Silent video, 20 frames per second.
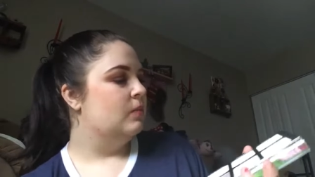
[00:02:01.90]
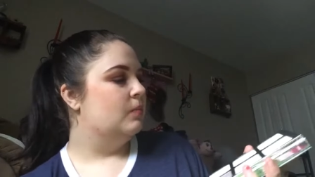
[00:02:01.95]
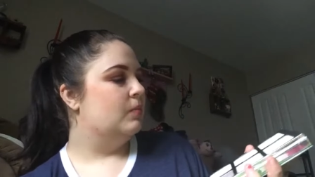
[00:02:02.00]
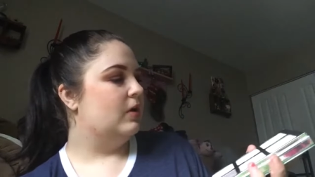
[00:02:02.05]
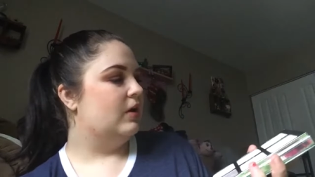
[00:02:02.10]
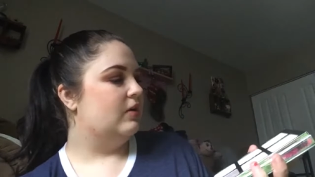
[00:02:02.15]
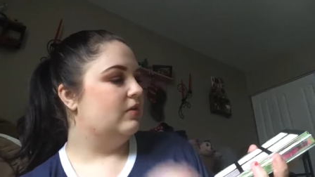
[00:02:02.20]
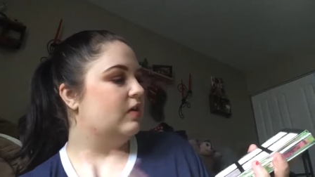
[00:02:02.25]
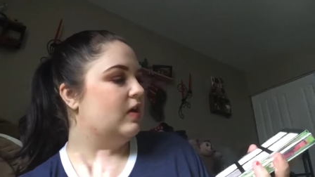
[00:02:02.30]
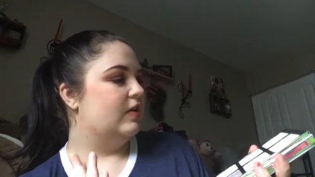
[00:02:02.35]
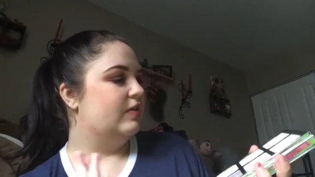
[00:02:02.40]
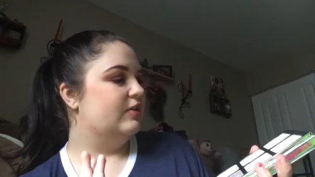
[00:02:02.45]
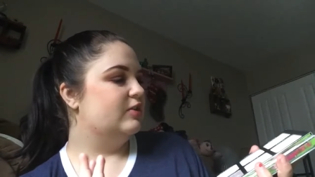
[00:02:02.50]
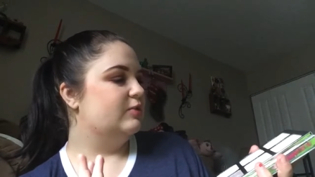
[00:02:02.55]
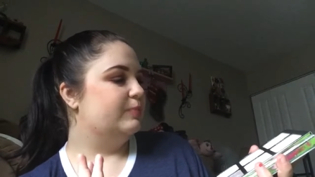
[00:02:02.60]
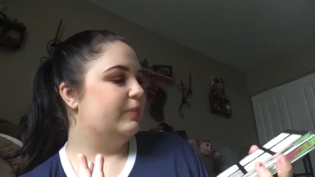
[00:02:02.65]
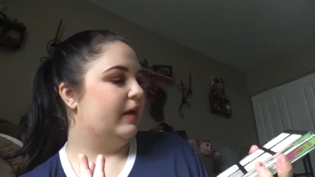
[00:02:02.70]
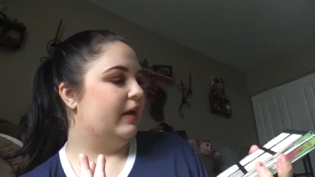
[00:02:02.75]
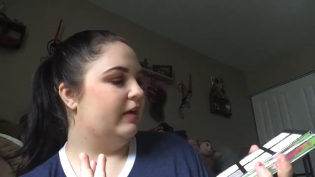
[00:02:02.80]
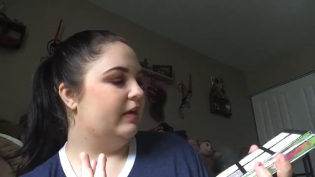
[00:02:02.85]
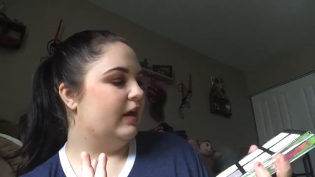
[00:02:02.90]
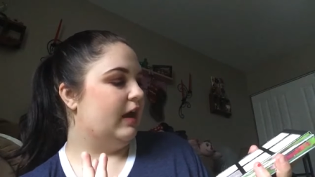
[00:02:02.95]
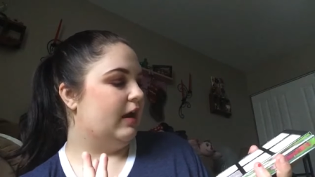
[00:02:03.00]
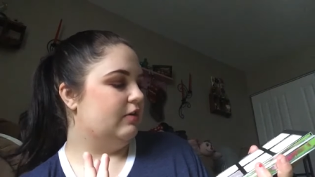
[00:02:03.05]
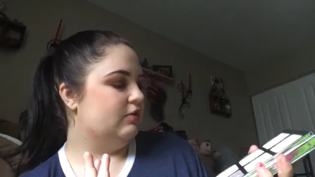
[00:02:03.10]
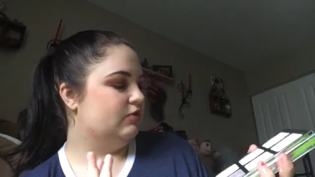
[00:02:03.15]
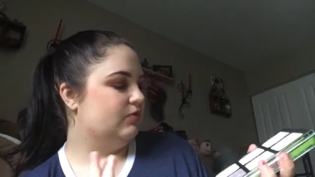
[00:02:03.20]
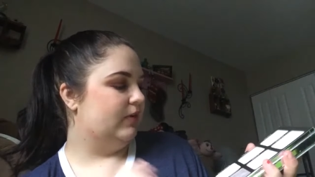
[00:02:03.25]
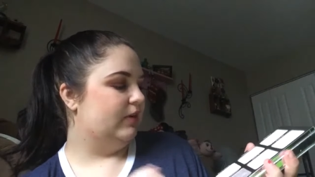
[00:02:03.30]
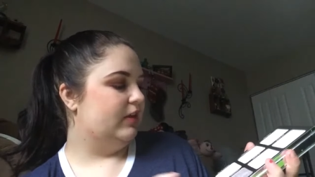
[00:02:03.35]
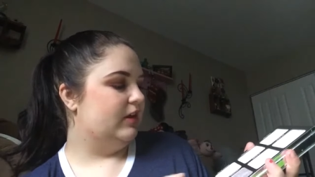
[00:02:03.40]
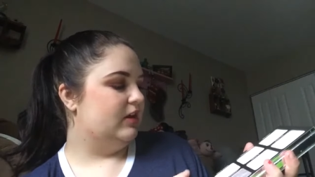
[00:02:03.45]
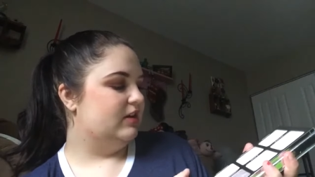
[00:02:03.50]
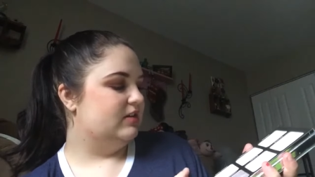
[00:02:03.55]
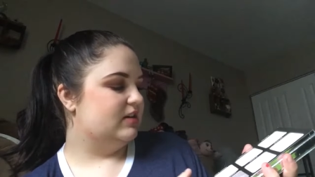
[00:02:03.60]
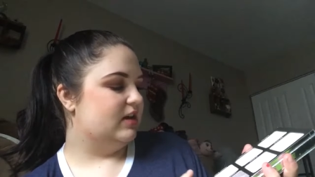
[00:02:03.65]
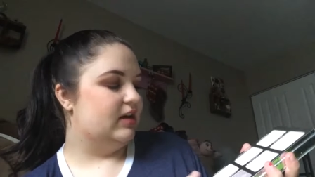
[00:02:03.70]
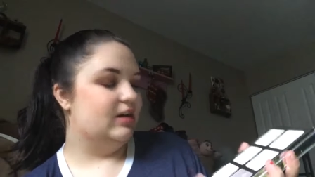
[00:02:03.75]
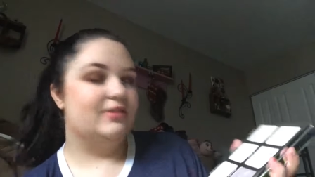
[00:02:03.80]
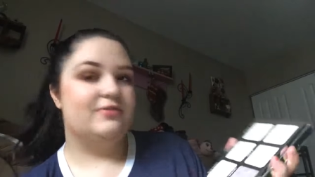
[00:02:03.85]
But in this palette, I was really
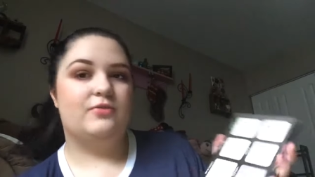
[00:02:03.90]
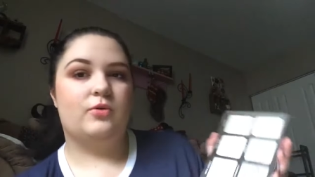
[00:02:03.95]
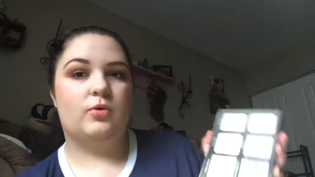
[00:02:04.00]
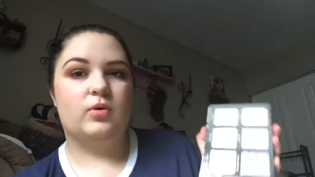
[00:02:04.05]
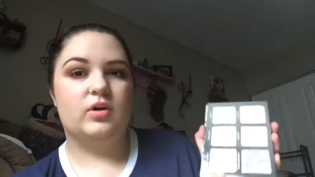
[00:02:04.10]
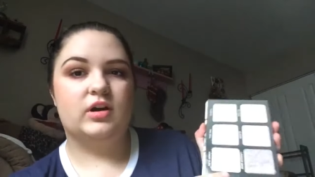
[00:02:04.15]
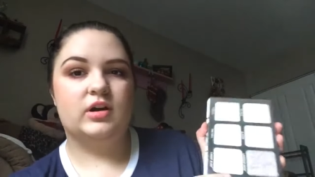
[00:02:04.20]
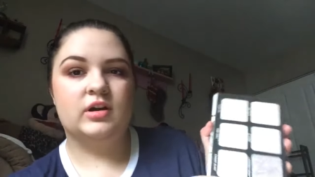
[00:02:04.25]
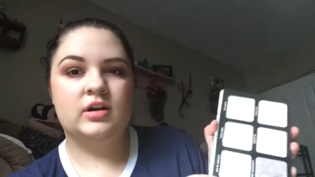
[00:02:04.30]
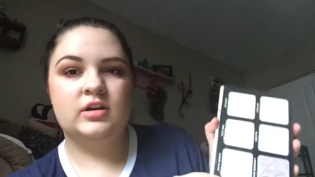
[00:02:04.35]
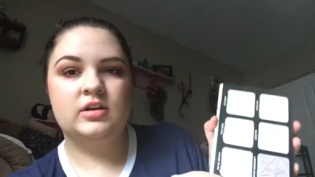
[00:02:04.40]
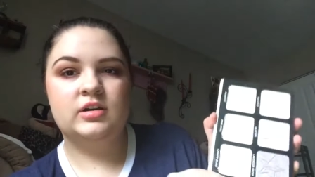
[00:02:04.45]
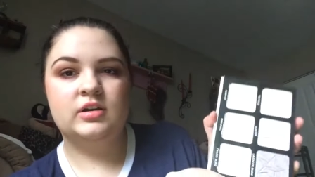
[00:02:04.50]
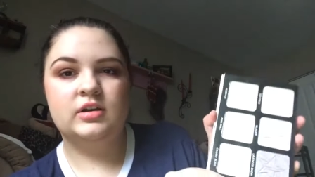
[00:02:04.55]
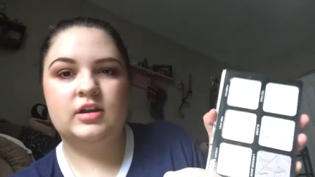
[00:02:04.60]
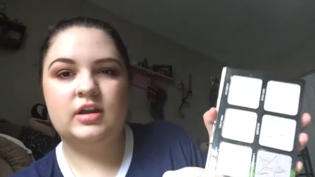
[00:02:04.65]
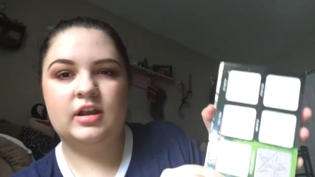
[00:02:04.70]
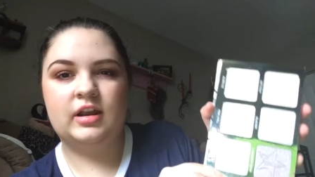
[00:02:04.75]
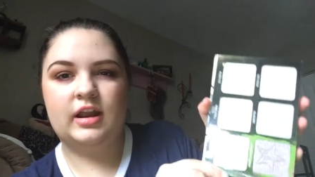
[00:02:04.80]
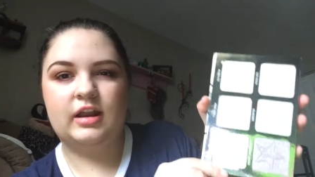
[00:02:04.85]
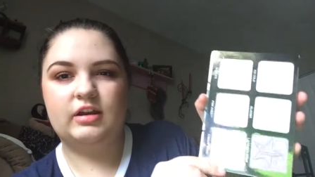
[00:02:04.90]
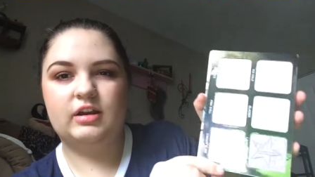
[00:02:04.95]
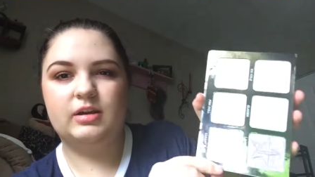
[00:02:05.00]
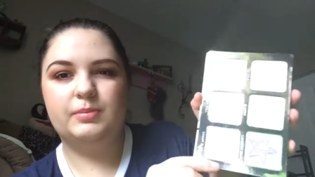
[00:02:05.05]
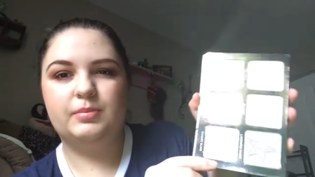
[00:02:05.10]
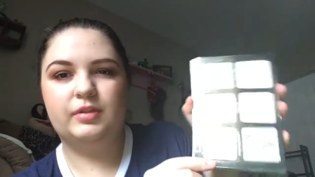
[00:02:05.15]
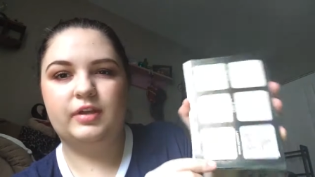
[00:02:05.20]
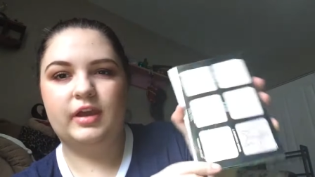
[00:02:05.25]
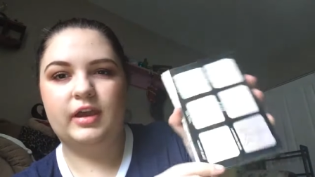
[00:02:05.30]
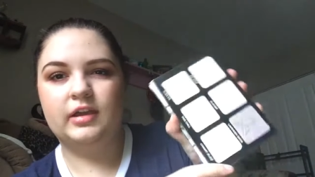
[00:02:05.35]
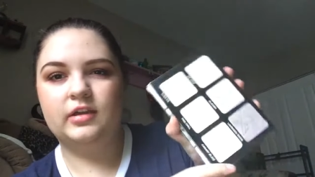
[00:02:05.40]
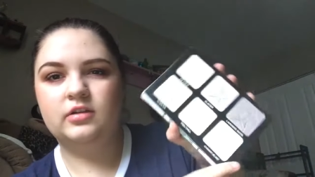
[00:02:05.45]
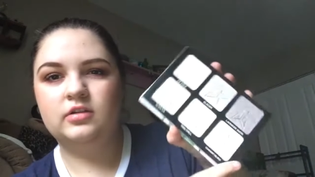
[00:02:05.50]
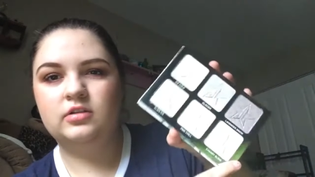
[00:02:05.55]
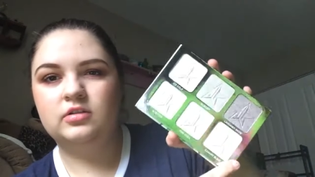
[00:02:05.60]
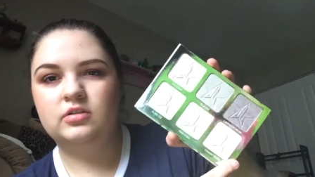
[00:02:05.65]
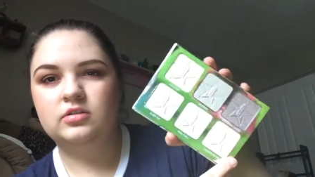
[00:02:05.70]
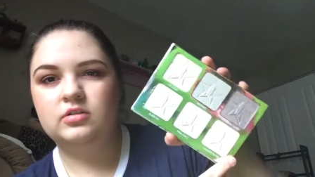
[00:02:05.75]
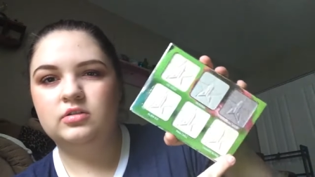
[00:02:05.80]
excited for Canary Bling